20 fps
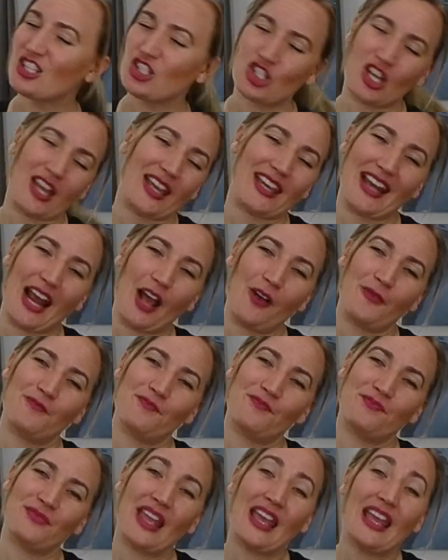Check it out.
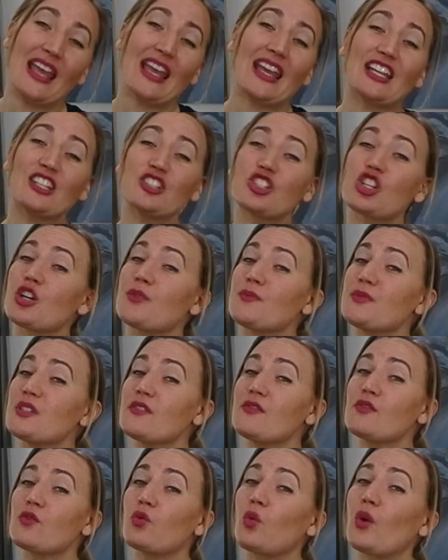In terms
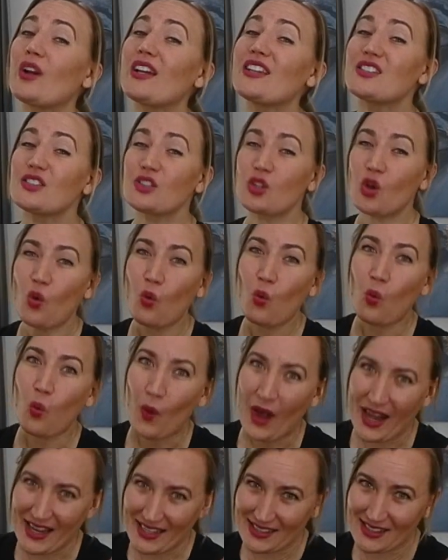of wrist
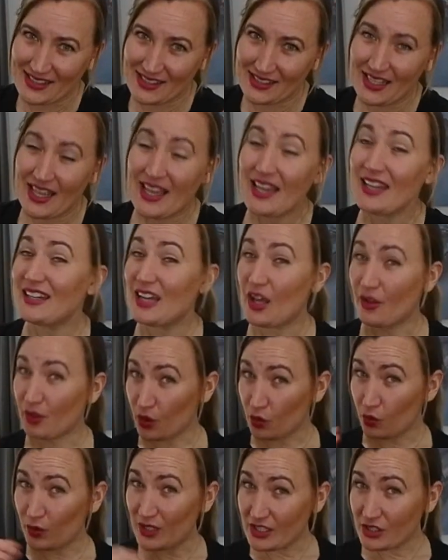weights, now
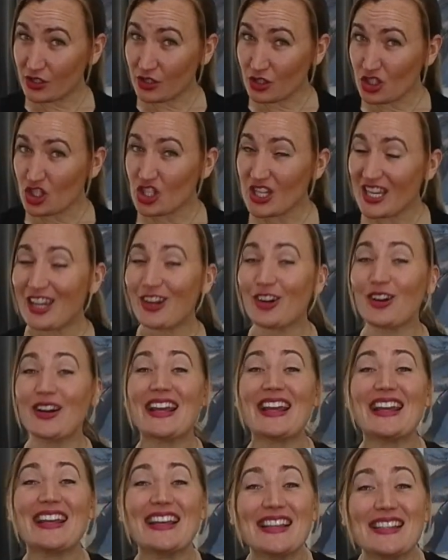the research
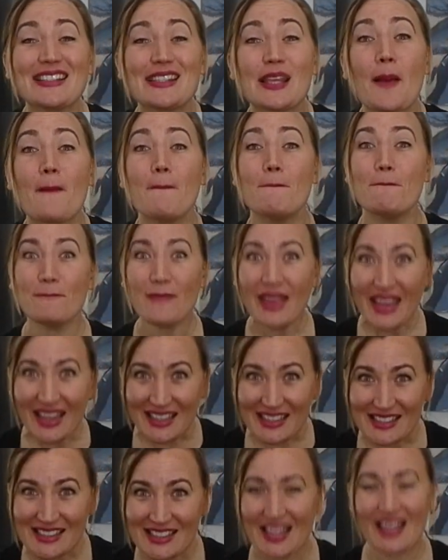here is
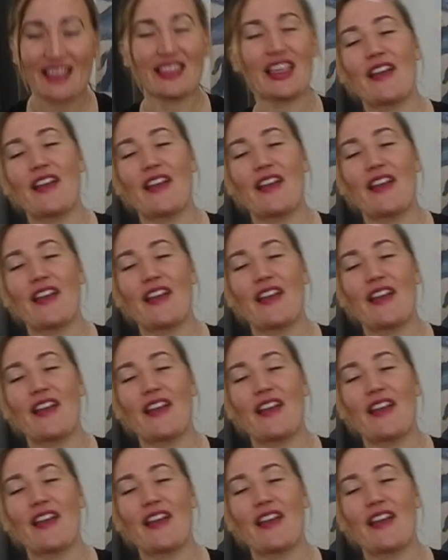mixed.